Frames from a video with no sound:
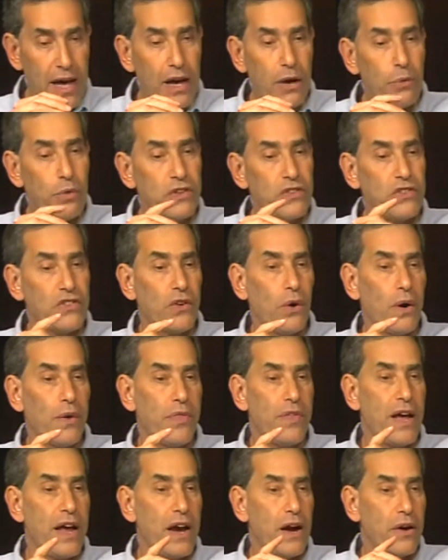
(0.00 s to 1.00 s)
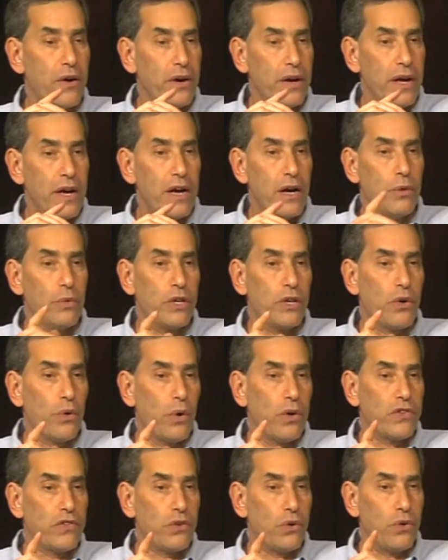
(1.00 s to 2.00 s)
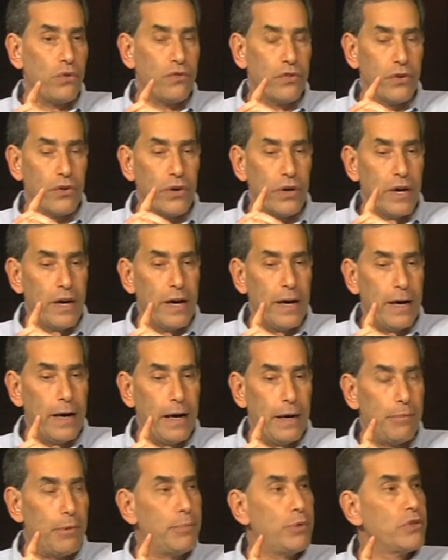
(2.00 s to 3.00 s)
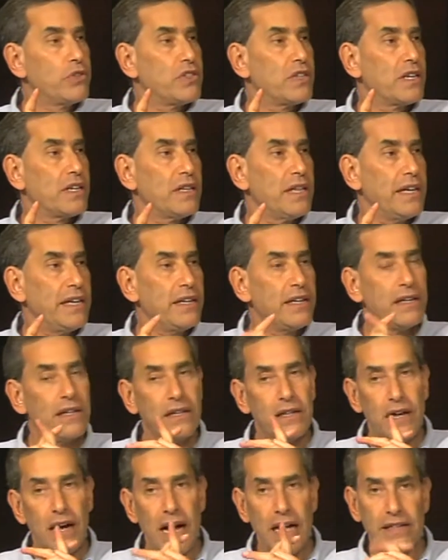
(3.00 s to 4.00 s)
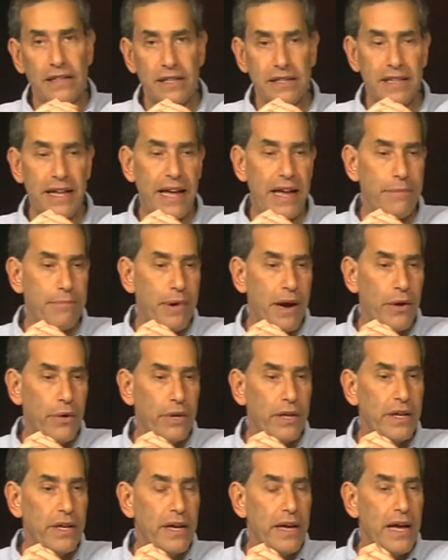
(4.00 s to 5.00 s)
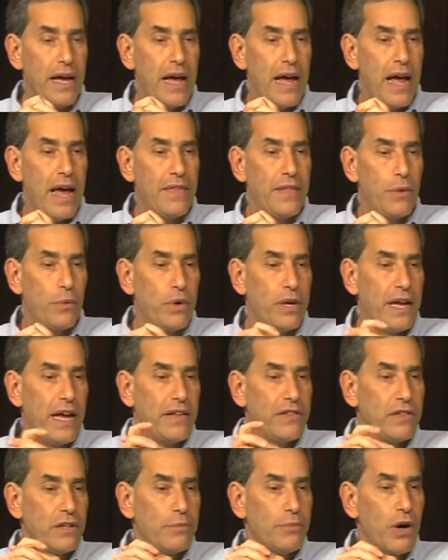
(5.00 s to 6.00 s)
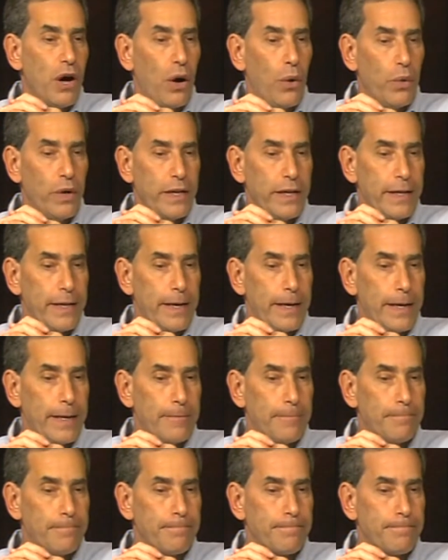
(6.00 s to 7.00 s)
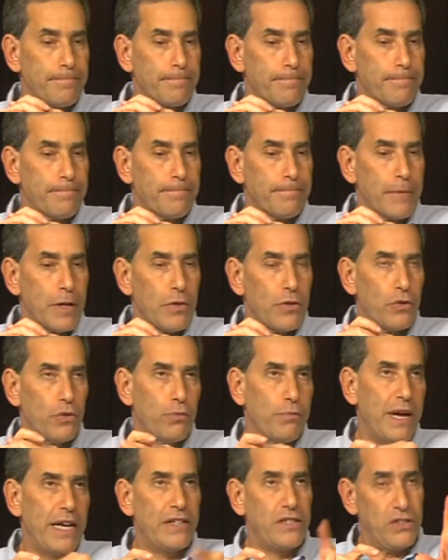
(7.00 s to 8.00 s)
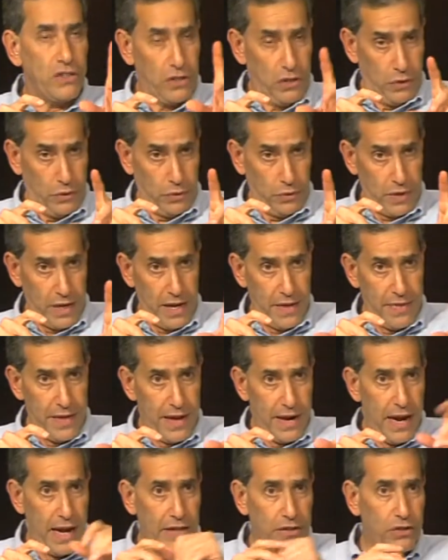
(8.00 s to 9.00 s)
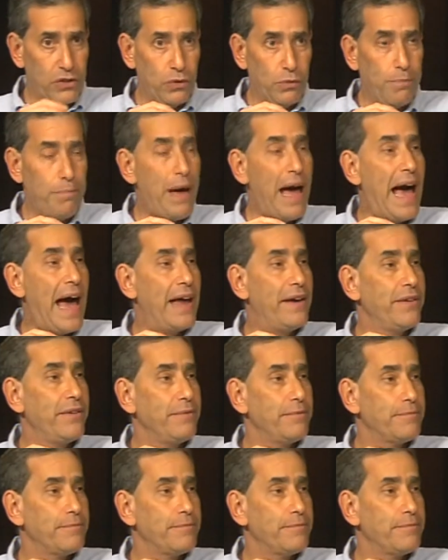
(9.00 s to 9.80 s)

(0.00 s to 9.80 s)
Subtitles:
We start there. We cross over Babusick Lake onto Danbury, and then we end up going through Maidenstone and then on to Patton